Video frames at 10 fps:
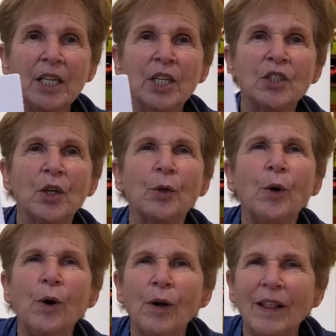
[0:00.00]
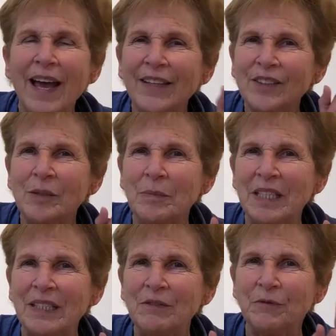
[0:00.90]
So call out to
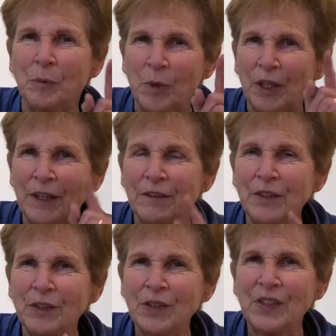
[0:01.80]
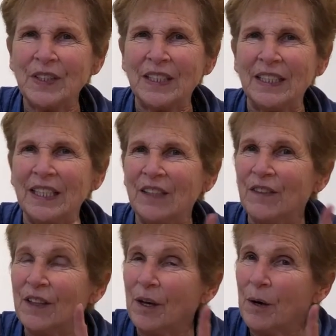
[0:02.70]
me from wherever you're sitting,
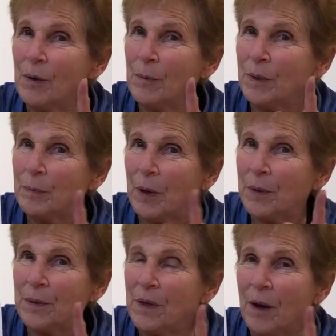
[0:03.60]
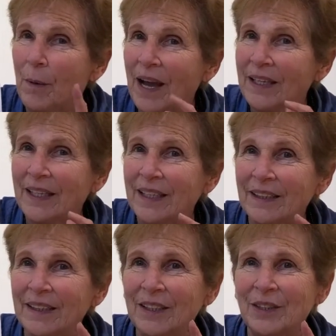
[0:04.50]
even though we both know I can't
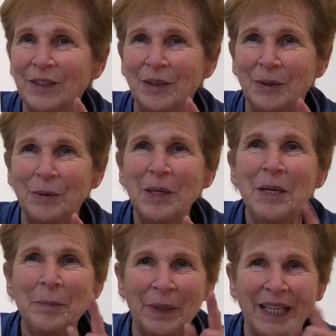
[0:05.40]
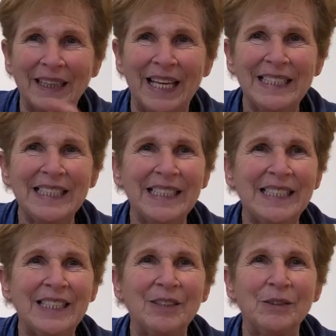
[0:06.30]
hear you, but I'd like to
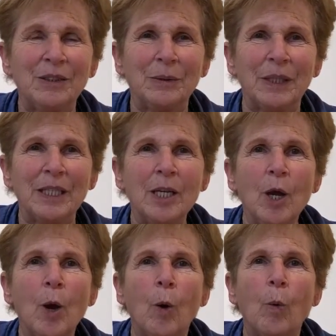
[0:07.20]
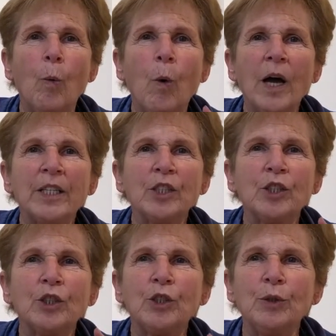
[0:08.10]
see you do it.
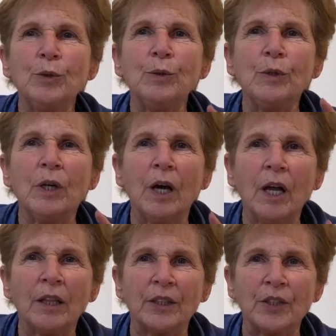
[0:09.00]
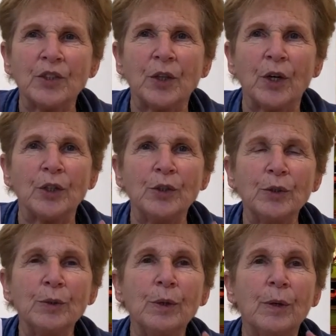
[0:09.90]
What two colors are
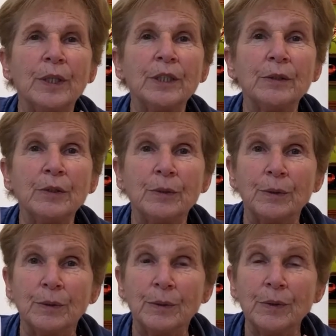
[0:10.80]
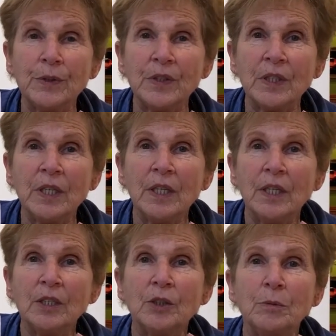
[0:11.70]
you going to use
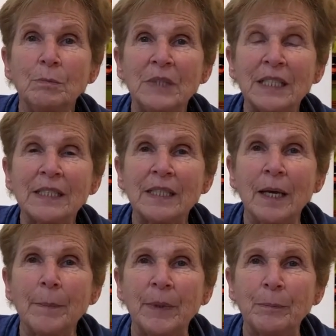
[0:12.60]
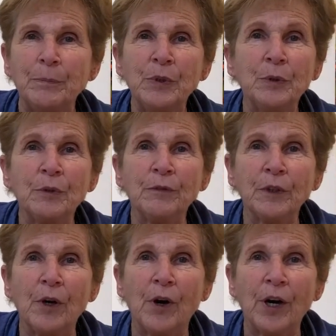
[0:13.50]
to mix up a beautiful
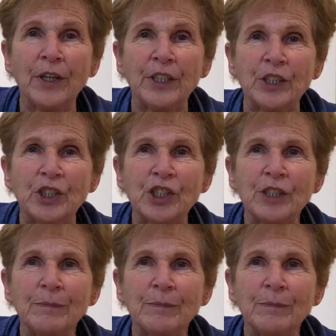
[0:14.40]
orange?